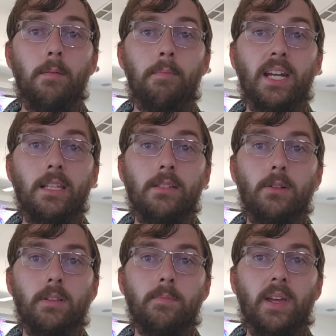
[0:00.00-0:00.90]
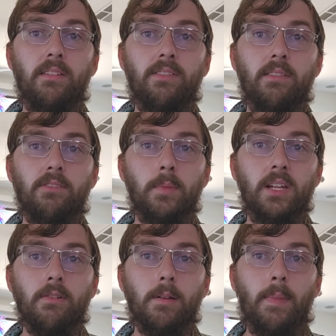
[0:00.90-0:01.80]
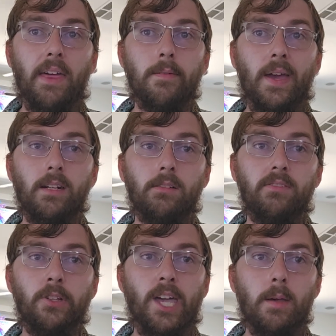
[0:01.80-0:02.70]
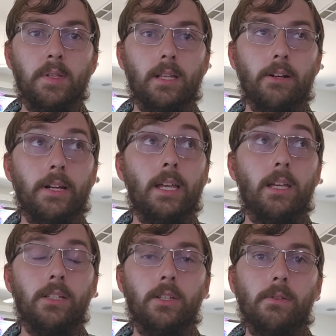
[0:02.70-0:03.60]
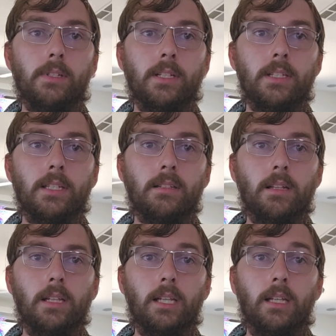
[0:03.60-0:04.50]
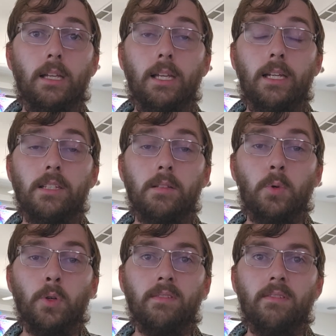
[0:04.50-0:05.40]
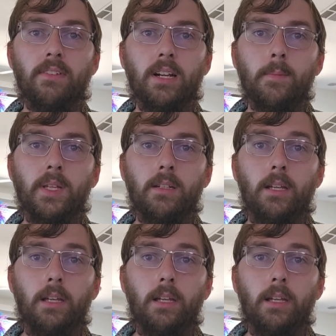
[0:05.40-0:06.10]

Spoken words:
Many students benefit from hearing mathematical vocabulary used consistently in a supportive environment.